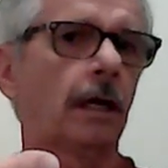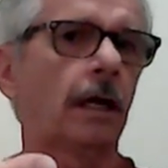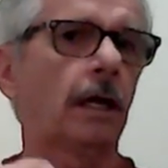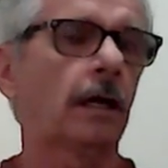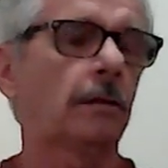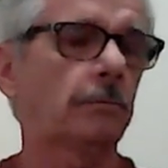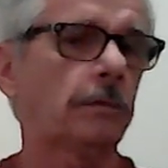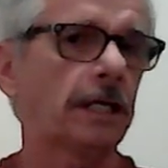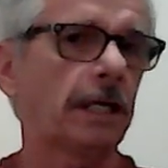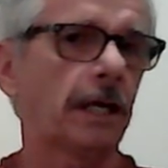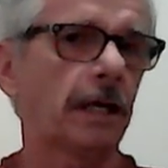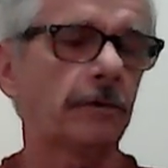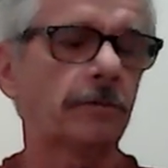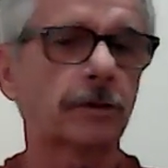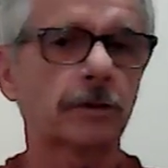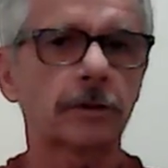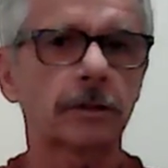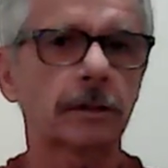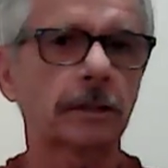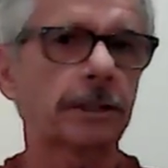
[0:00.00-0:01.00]
and
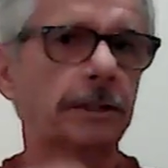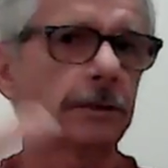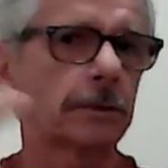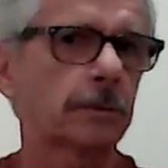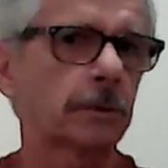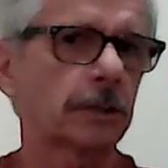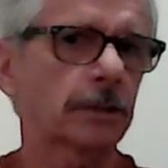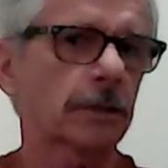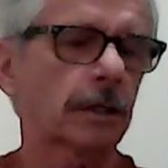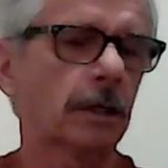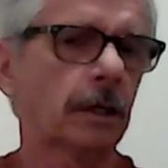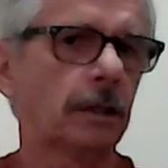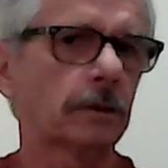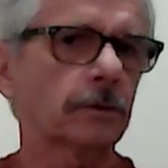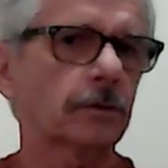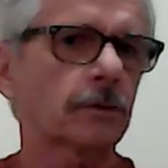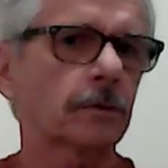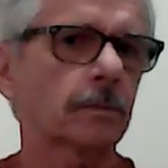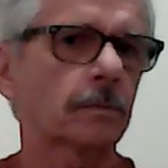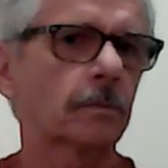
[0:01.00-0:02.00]
behaviors lead to
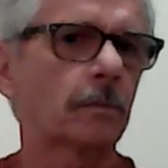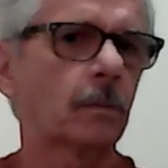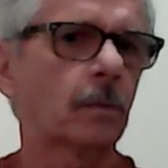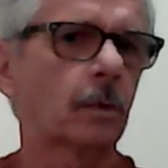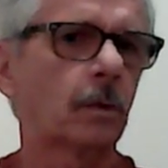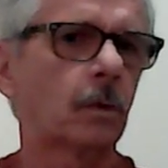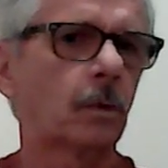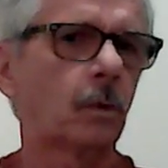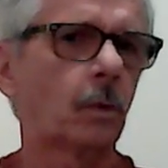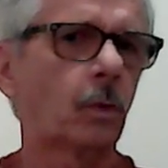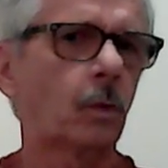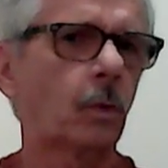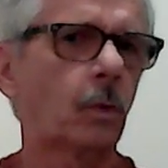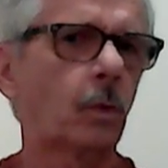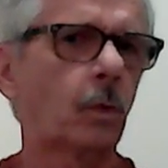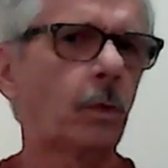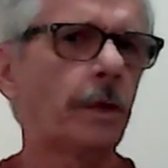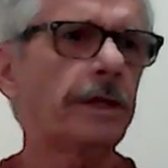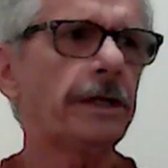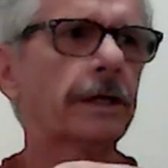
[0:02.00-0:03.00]
results,
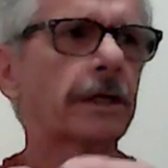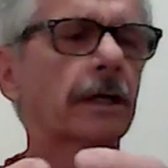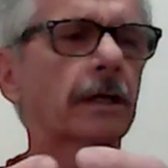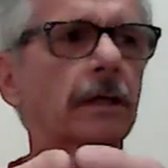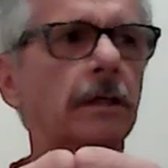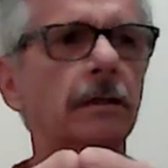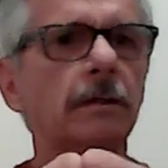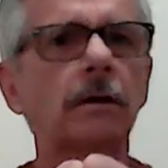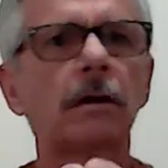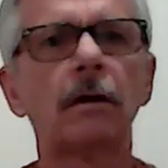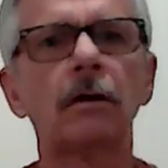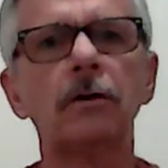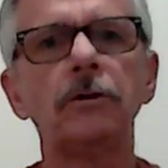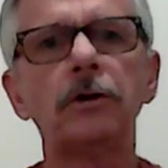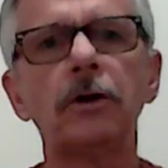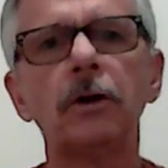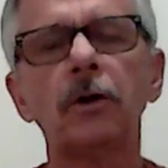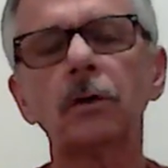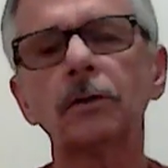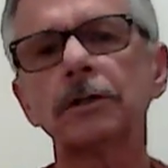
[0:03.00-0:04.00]
we can
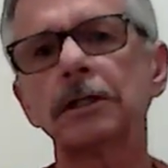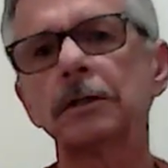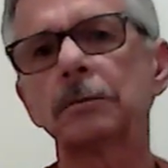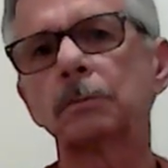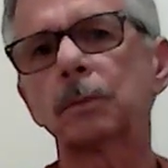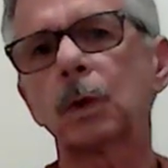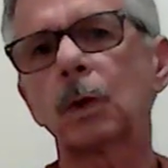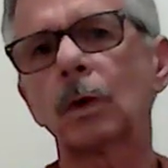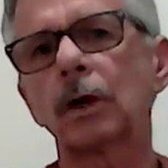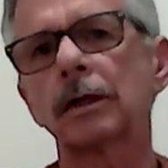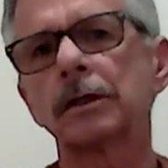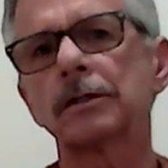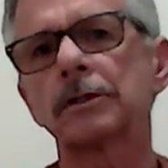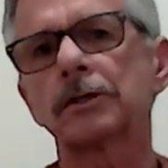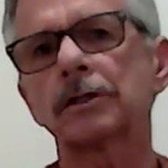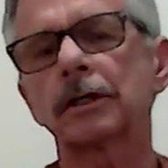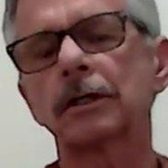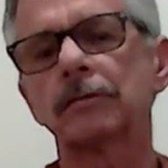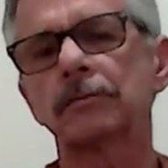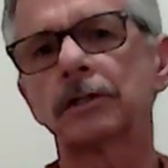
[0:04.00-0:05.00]
know the
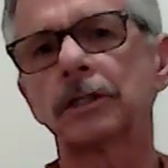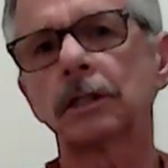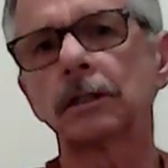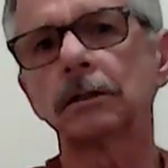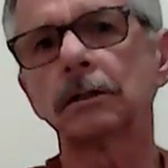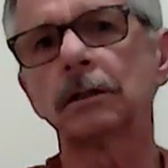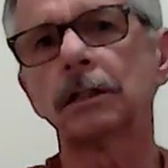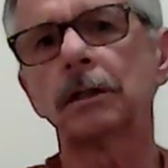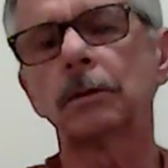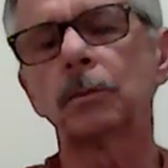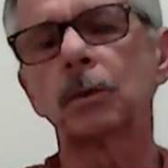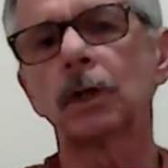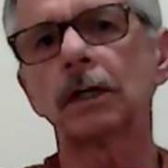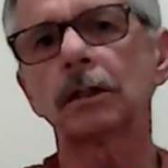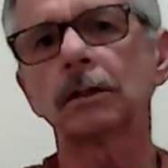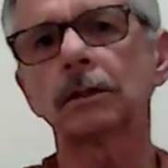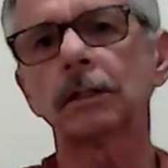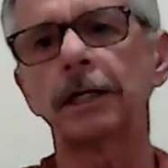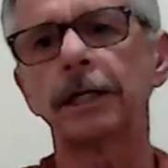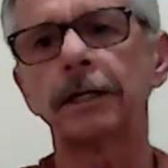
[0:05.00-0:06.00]
importance of
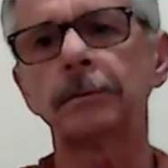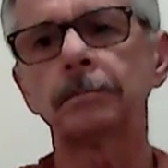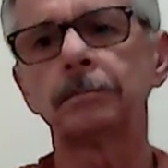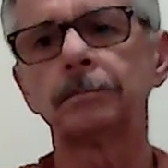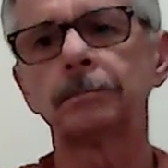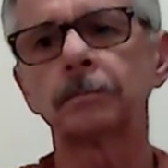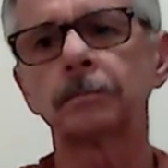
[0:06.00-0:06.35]
deliberately